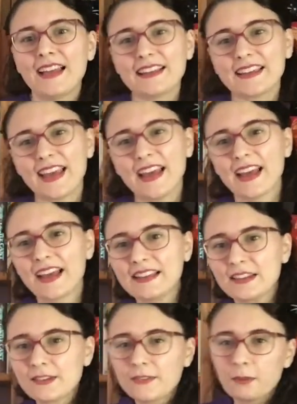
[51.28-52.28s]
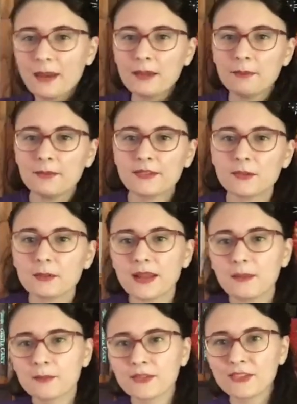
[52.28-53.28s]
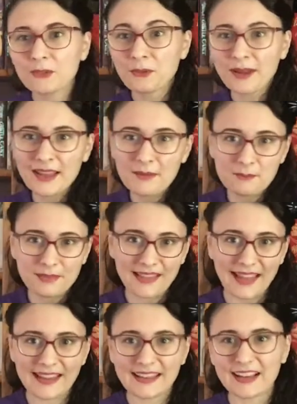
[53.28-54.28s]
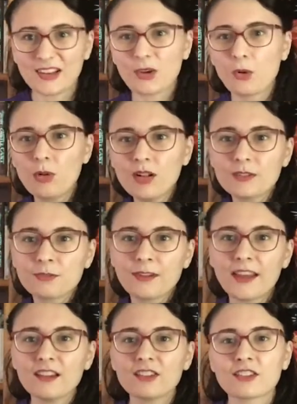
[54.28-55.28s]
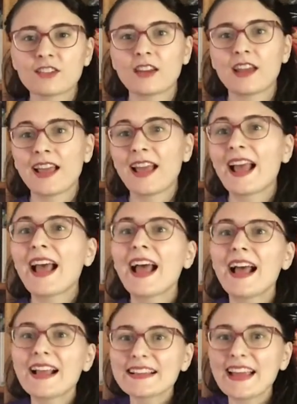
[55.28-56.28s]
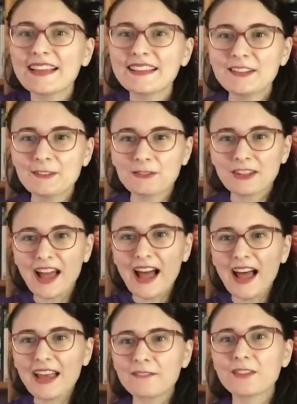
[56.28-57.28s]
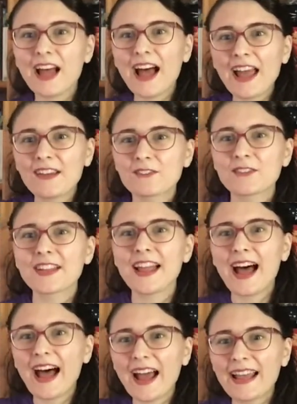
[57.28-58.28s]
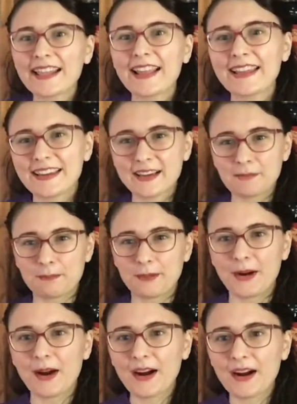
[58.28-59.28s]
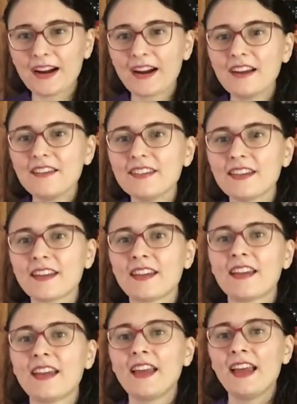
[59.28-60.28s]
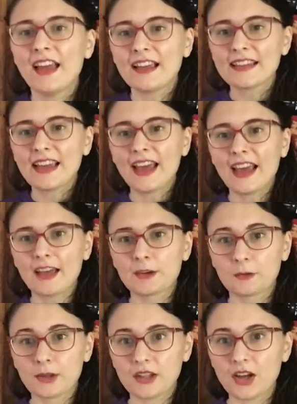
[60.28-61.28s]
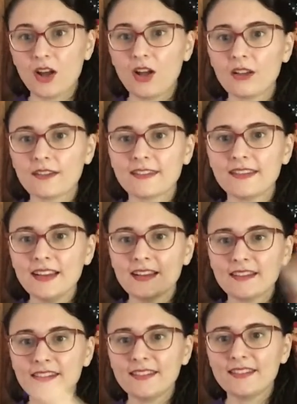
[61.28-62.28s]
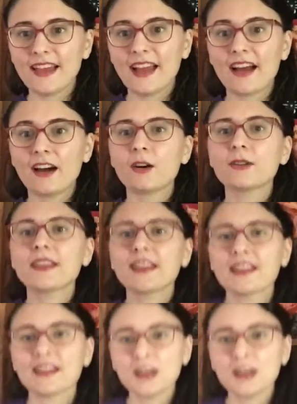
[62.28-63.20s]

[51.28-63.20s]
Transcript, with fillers: Can you swim, swim, swim like a goldfish? Can you fly, fly, fly like a bird? Can we all sit down in our